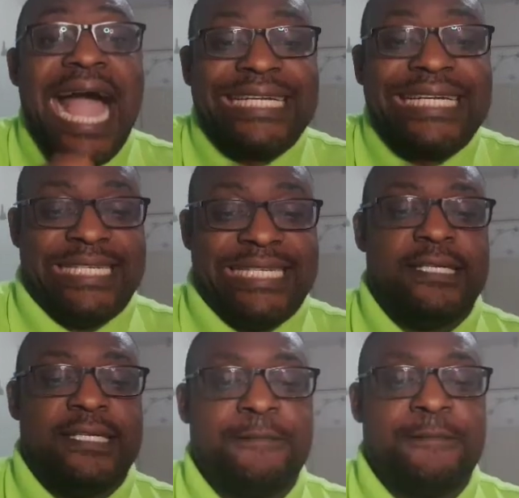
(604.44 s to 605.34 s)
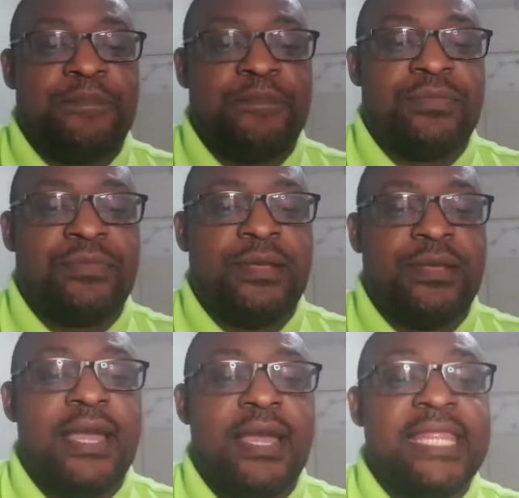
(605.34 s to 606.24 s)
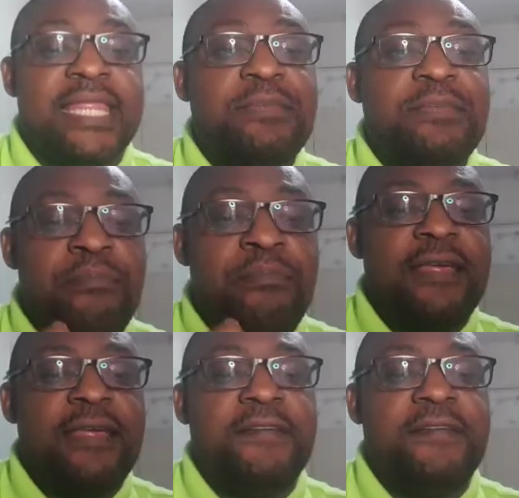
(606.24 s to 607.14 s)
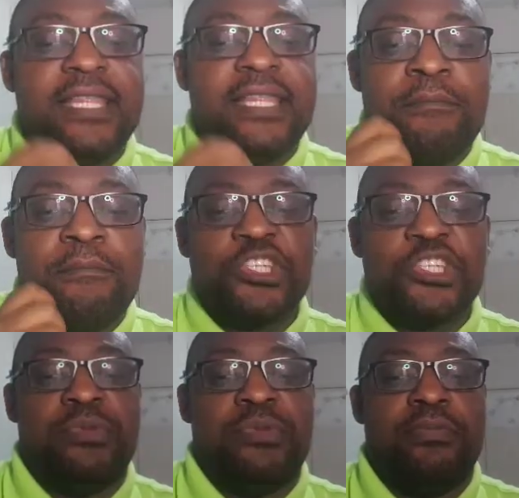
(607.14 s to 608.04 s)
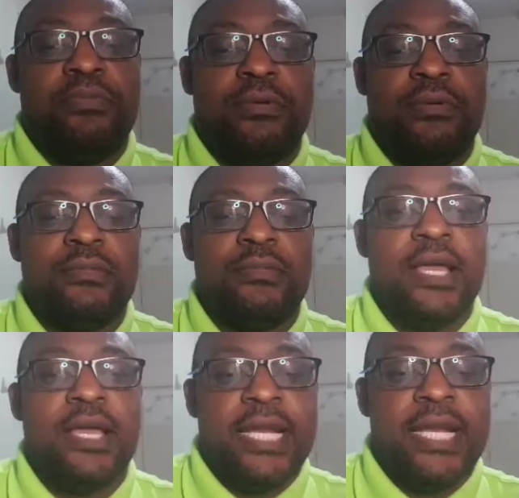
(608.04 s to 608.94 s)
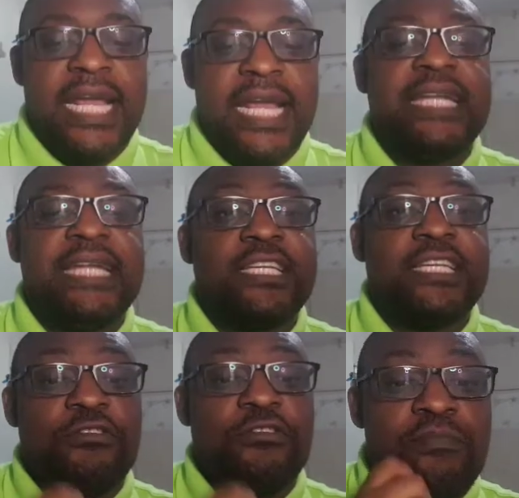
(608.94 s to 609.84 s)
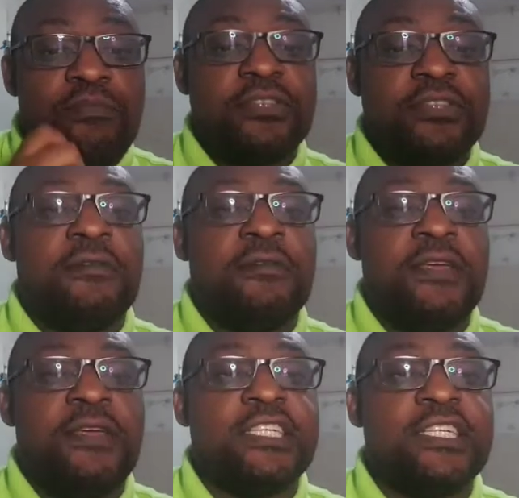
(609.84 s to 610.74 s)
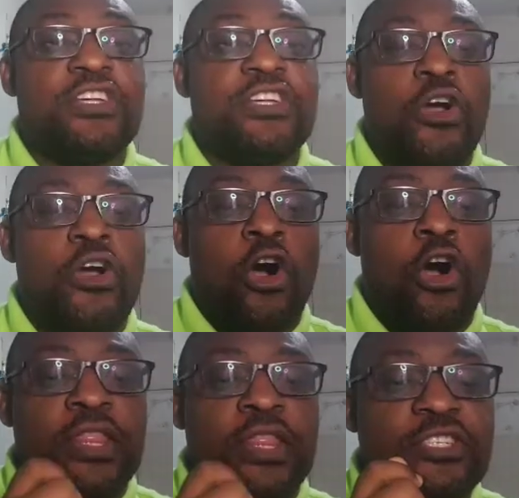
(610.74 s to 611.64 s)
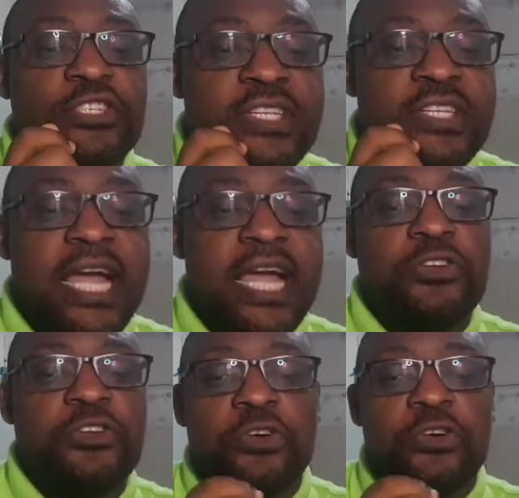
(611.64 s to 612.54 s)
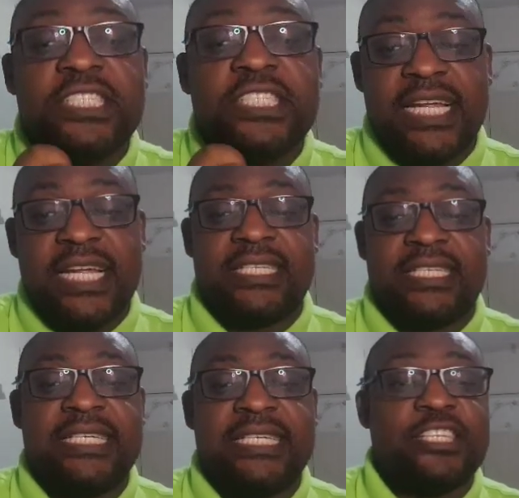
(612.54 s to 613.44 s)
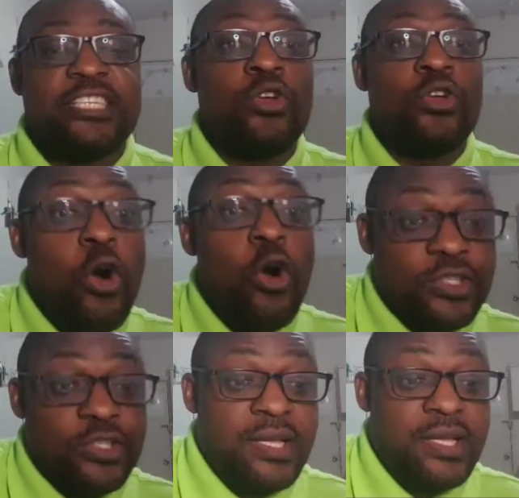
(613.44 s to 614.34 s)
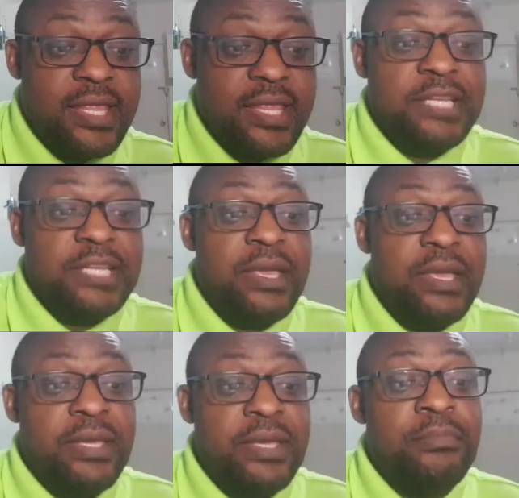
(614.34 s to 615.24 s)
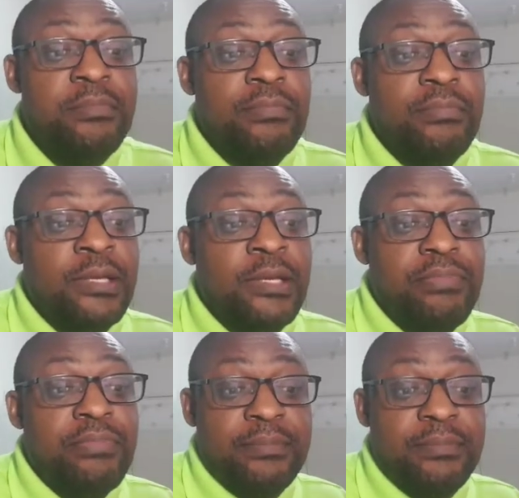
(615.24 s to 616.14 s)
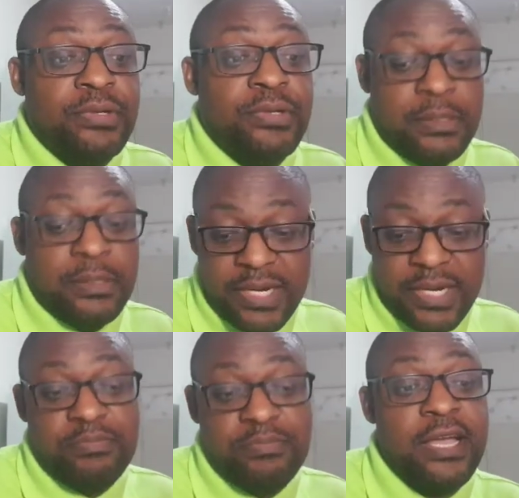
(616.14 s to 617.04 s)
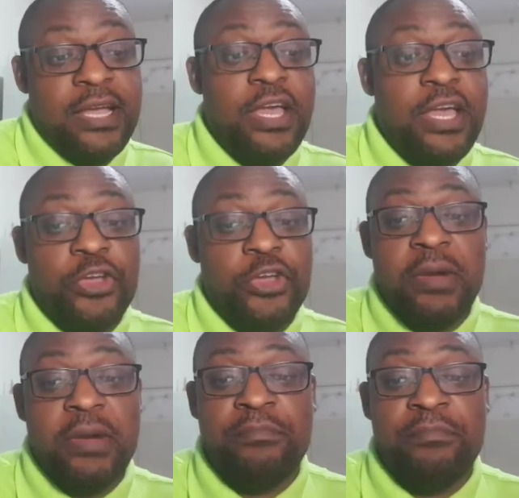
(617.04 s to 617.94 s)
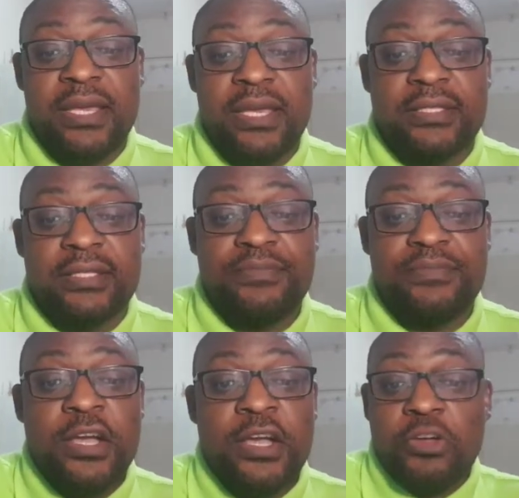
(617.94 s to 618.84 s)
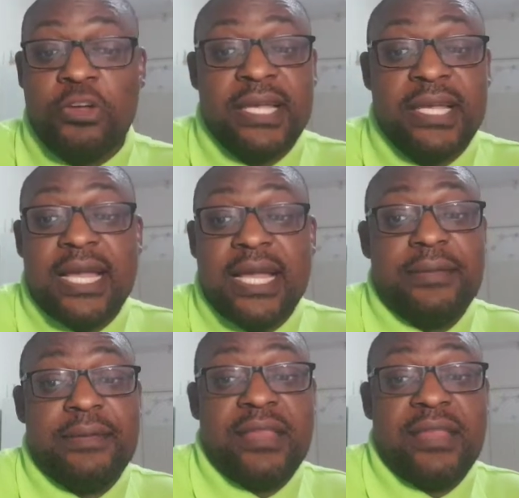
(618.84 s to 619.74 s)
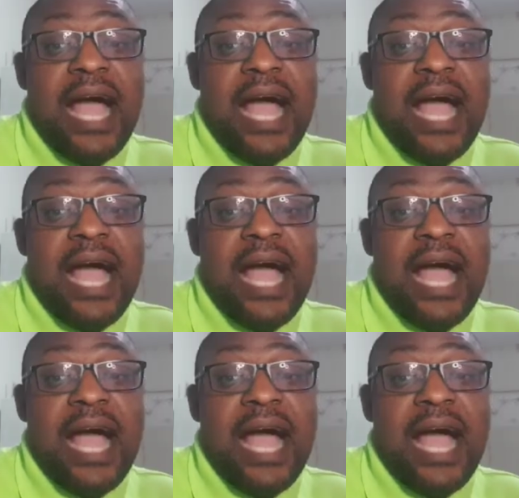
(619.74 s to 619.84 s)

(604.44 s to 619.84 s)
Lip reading: act that benefit the most people, regardless of personal feelings or the societal constraints, such as laws that may be put in place by human beings. So basically,